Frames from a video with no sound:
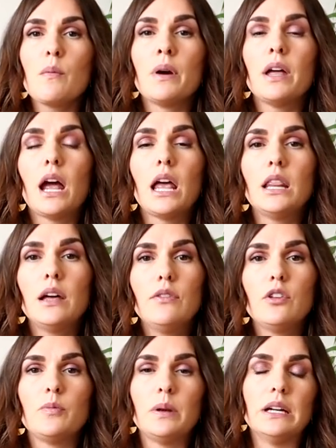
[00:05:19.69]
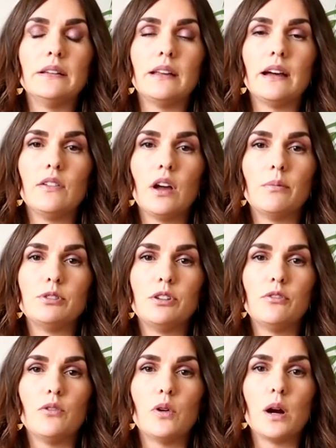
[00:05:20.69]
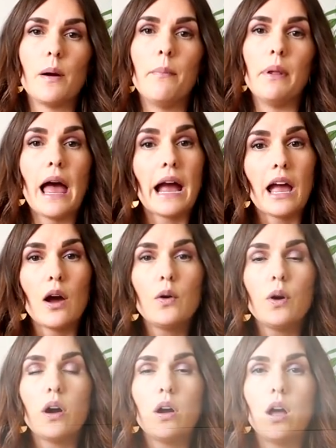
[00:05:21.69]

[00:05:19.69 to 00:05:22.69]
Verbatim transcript: But I love those because they have the option for a blackout